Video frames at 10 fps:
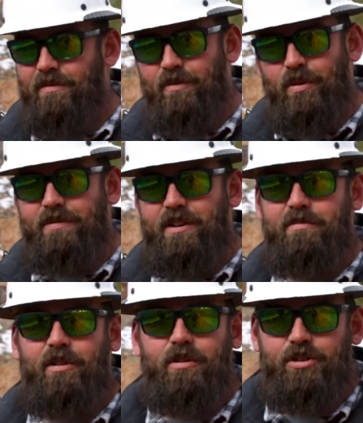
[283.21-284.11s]
4 feet
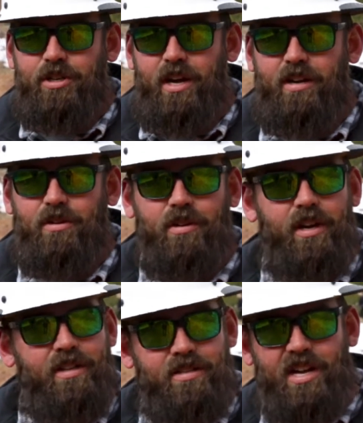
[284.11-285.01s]
below the channel
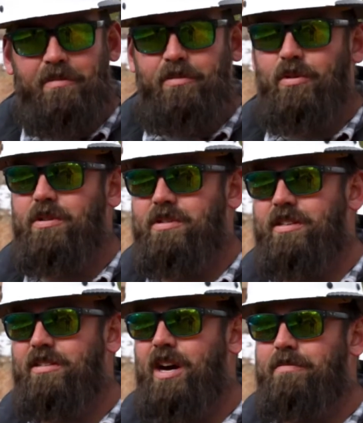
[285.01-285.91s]
and stack boulders
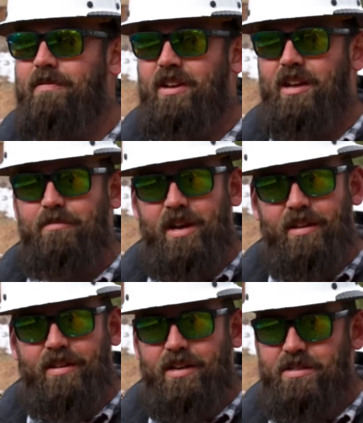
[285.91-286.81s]
on top of it and
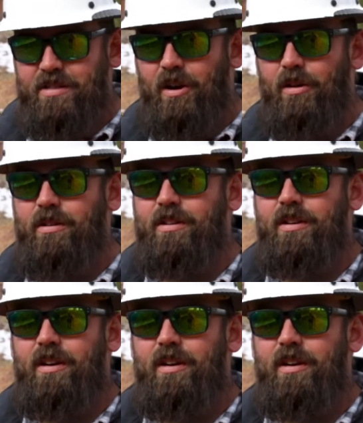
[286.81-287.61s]
make that a solid